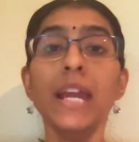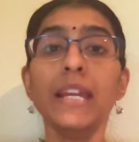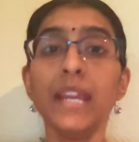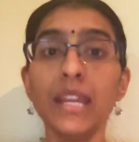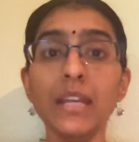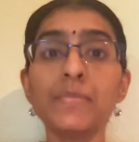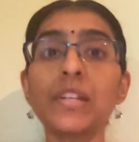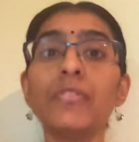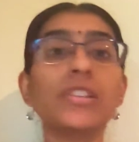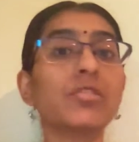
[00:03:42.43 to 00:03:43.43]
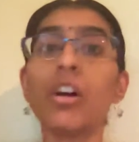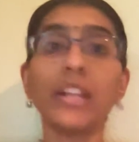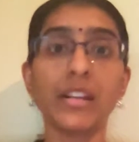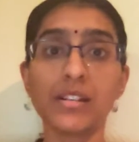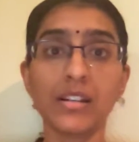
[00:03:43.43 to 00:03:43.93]
he himself is not
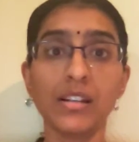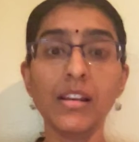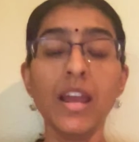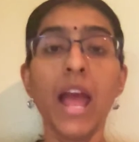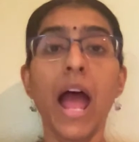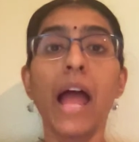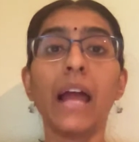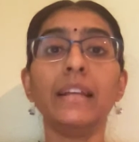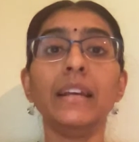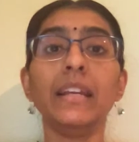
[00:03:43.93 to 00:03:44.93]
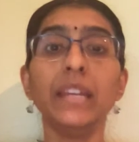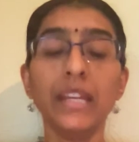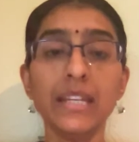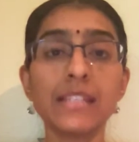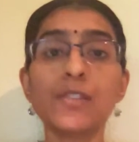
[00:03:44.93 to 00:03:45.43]
eternal, and
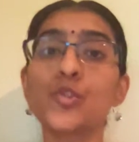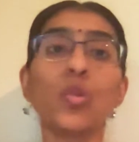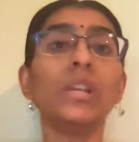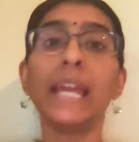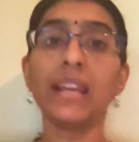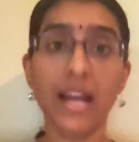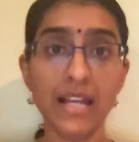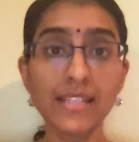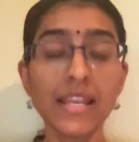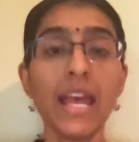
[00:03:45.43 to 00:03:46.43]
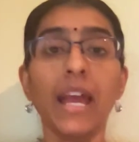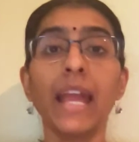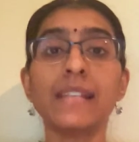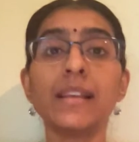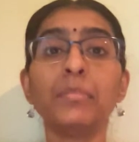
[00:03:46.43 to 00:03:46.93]
he is a soul like us,
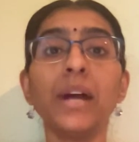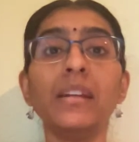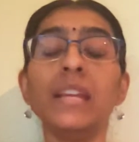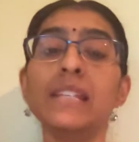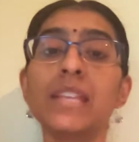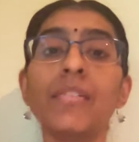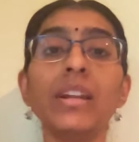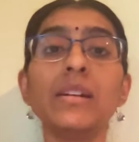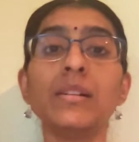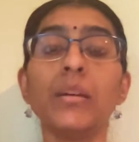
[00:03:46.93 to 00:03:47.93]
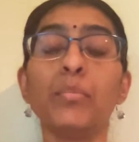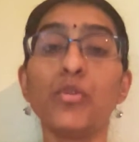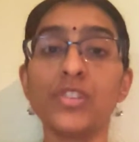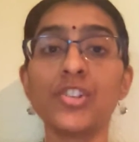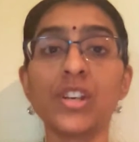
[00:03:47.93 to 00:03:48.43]
except that he is given a
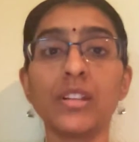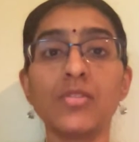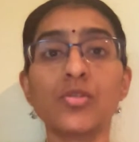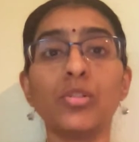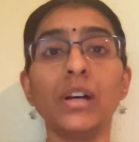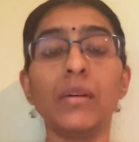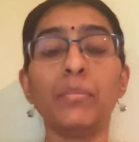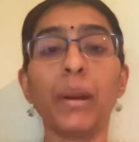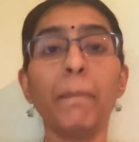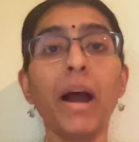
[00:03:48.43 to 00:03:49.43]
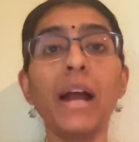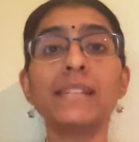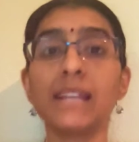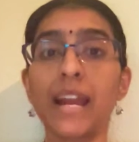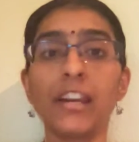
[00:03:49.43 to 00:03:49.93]
position. So the Brahma
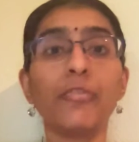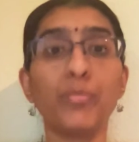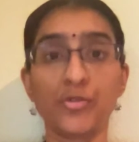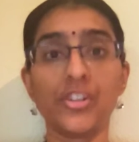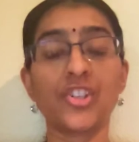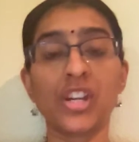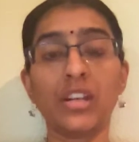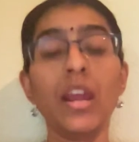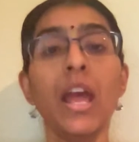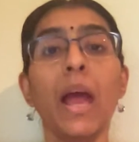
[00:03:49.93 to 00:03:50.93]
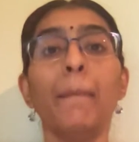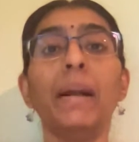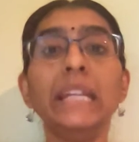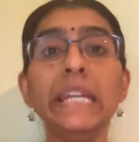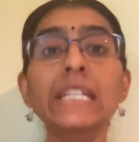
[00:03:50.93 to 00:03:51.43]
is a kind of position,
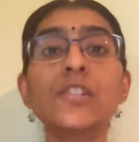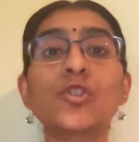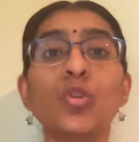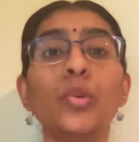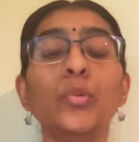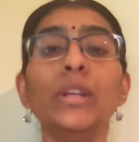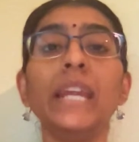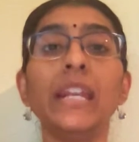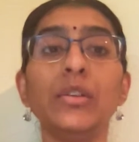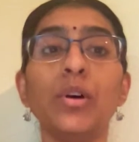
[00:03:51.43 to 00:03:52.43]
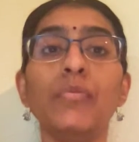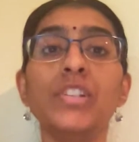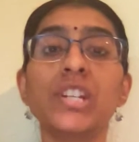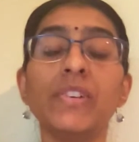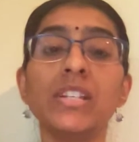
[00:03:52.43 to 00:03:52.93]
but each soul will get
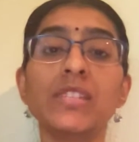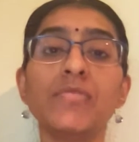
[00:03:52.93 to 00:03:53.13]
whichever